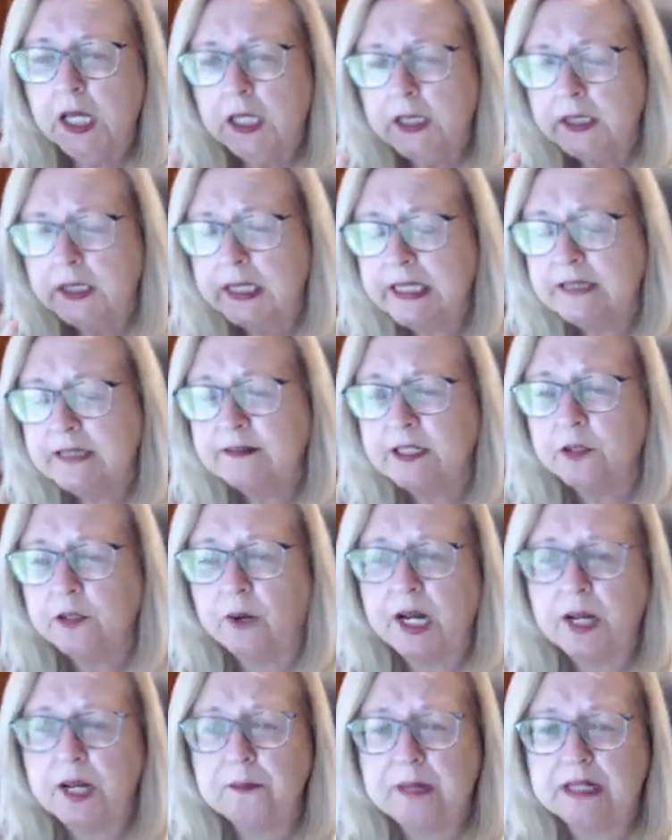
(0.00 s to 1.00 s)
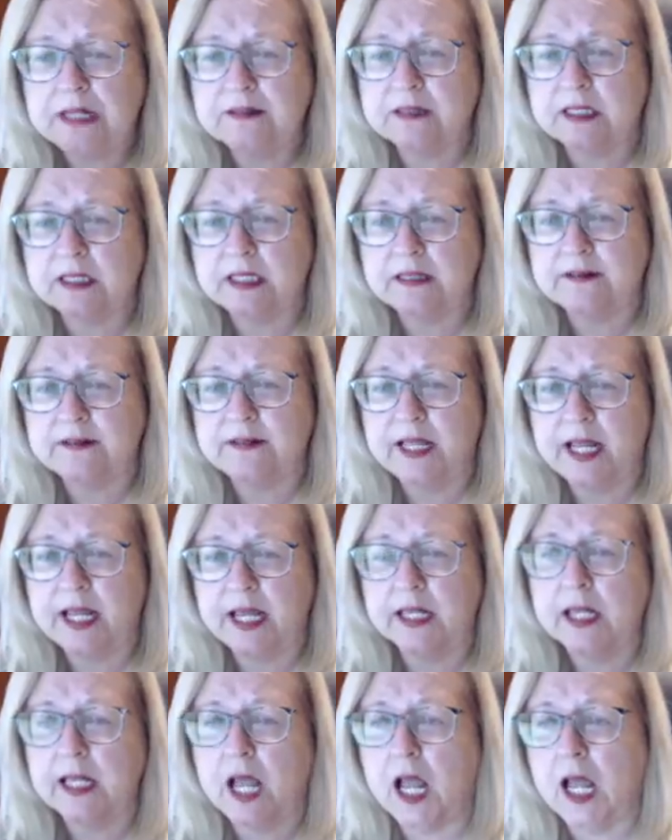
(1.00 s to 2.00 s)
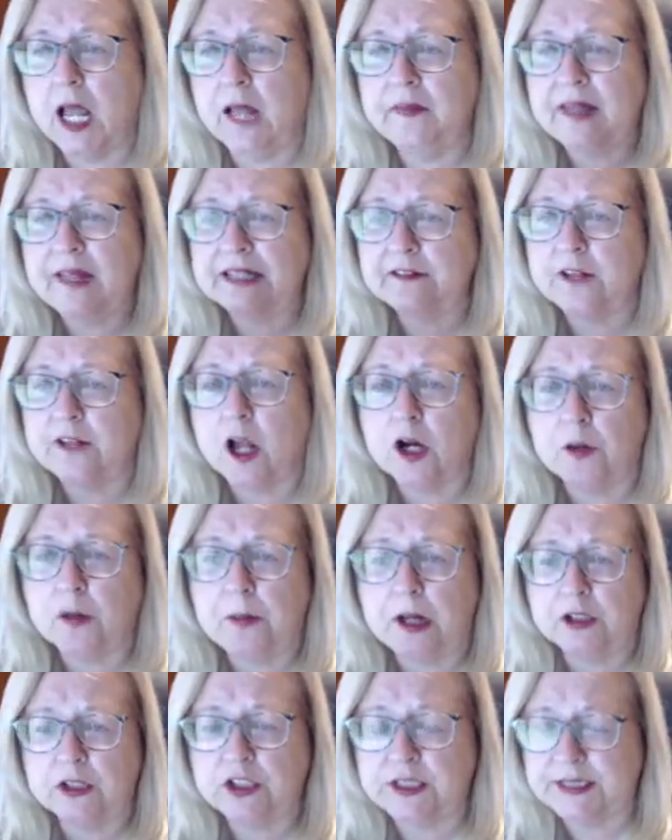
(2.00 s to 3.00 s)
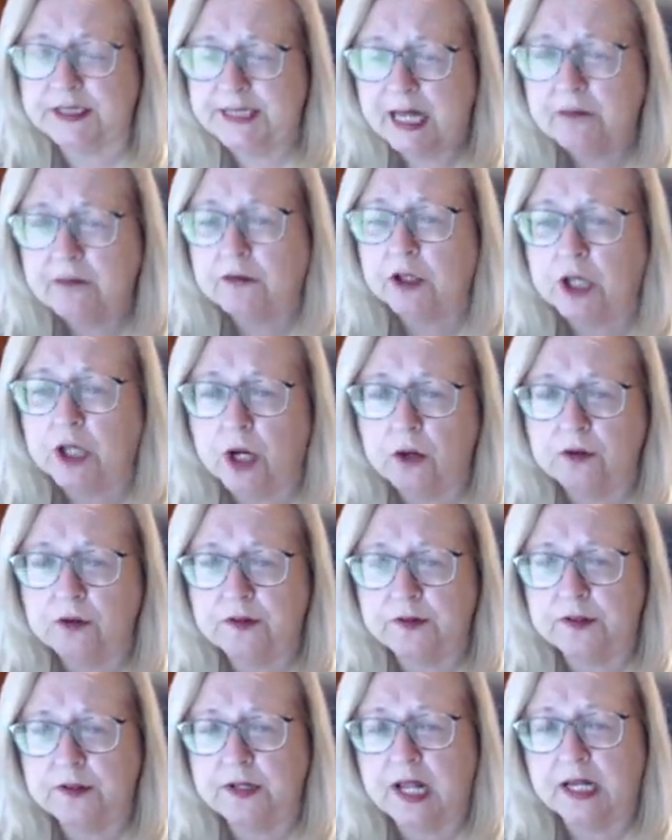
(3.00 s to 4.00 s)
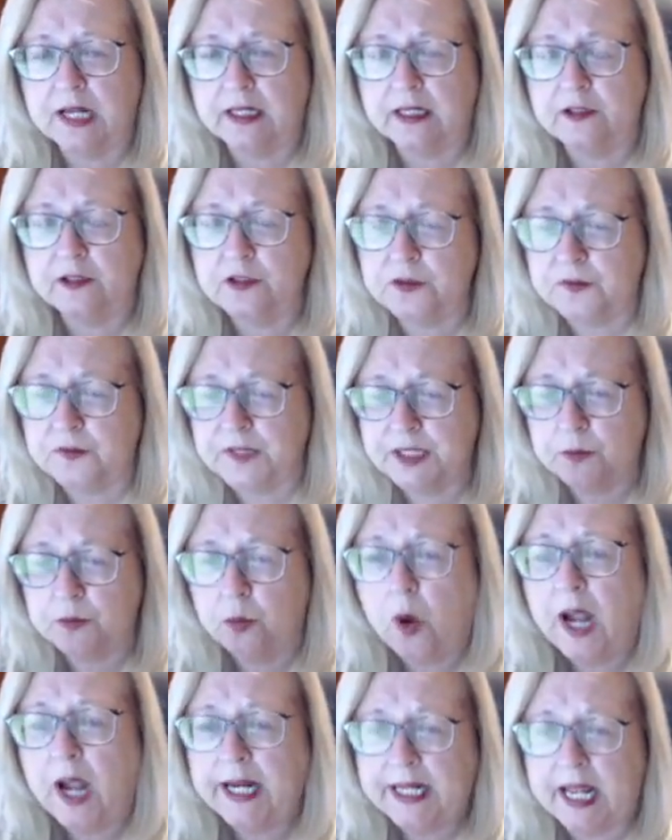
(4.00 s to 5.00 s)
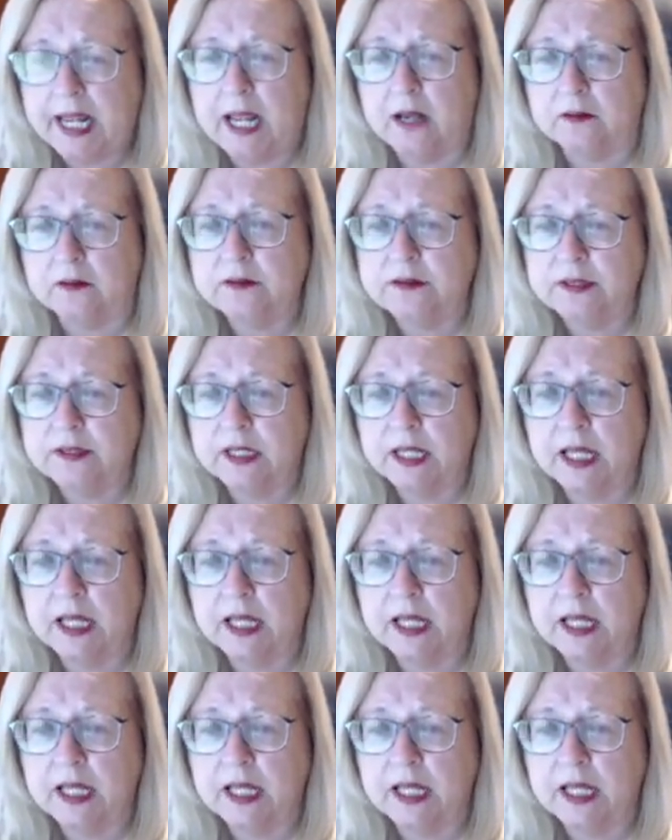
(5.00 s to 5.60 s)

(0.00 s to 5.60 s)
Lindsey Graham basically said that soccer ball should never go to the White House,